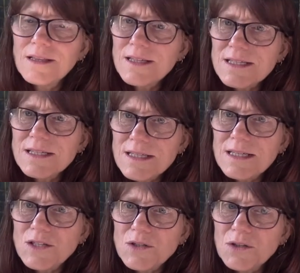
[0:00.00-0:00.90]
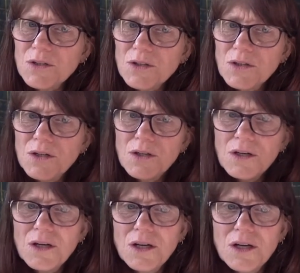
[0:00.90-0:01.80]
This is Easter.
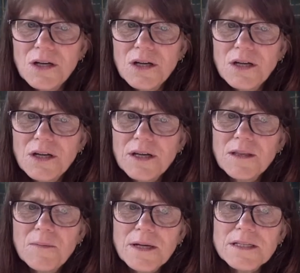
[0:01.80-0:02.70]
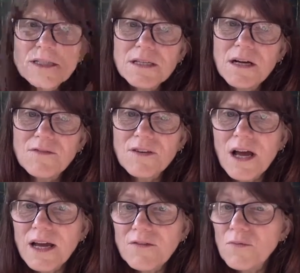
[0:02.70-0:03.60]
In the midst of
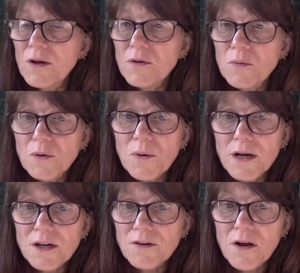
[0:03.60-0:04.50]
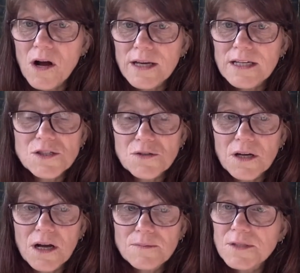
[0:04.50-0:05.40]
life, whether we're ready or not, Easter
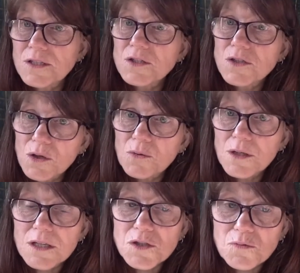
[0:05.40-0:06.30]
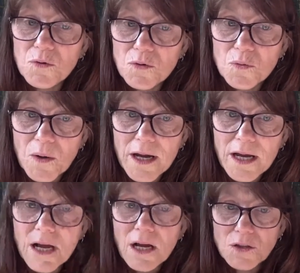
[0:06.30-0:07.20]
comes, the stone is rolled
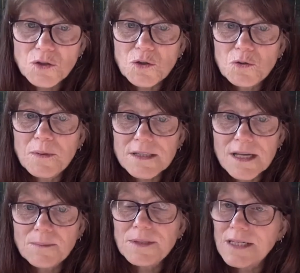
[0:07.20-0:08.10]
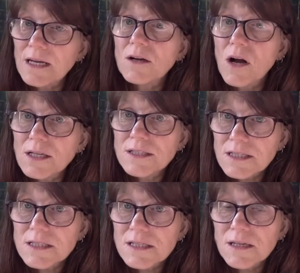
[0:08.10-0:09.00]
away, the tomb is empty, and God
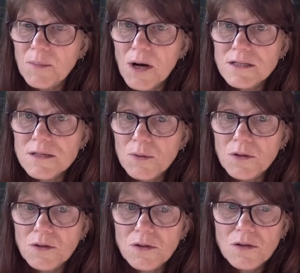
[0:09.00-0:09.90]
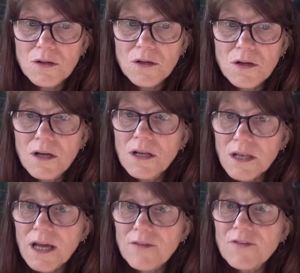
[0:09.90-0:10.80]
does the impossible.
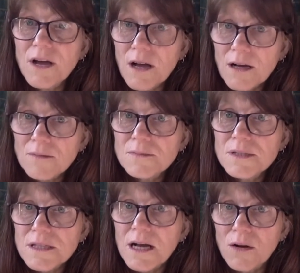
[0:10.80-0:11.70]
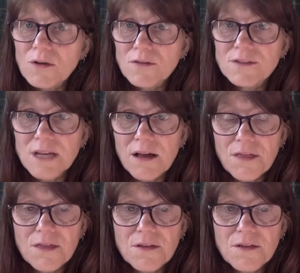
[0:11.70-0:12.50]
Life comes out of death.